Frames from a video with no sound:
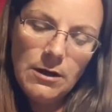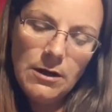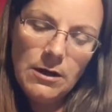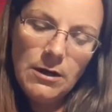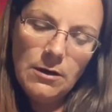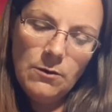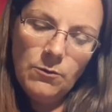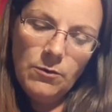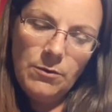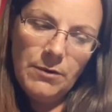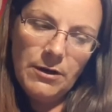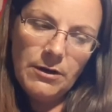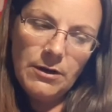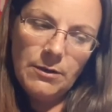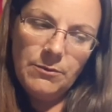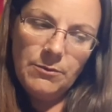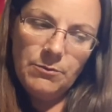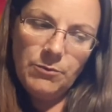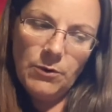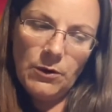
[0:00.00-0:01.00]
we might not be
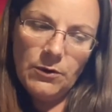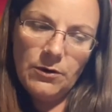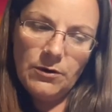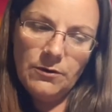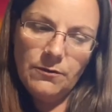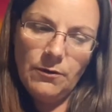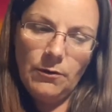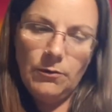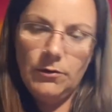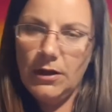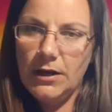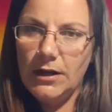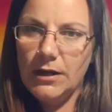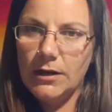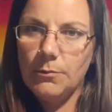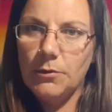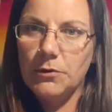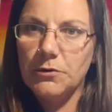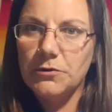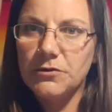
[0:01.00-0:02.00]
proud of or like
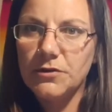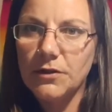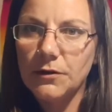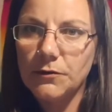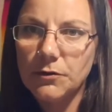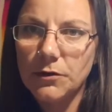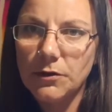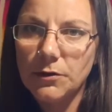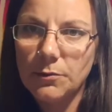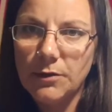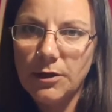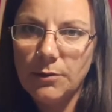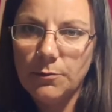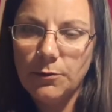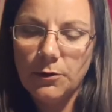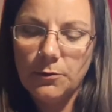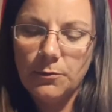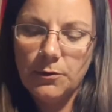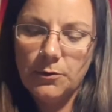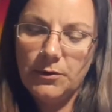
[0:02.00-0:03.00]
about ourselves or other people,
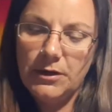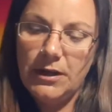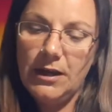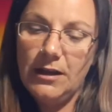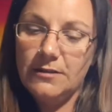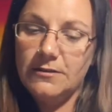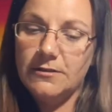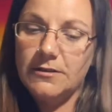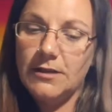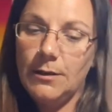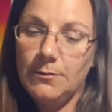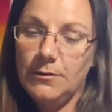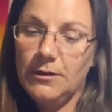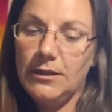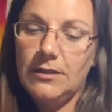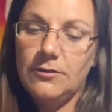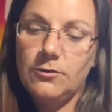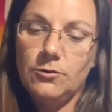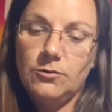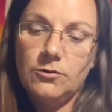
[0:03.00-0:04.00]
but it's time to let
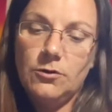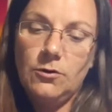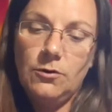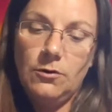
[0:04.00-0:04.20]
those go.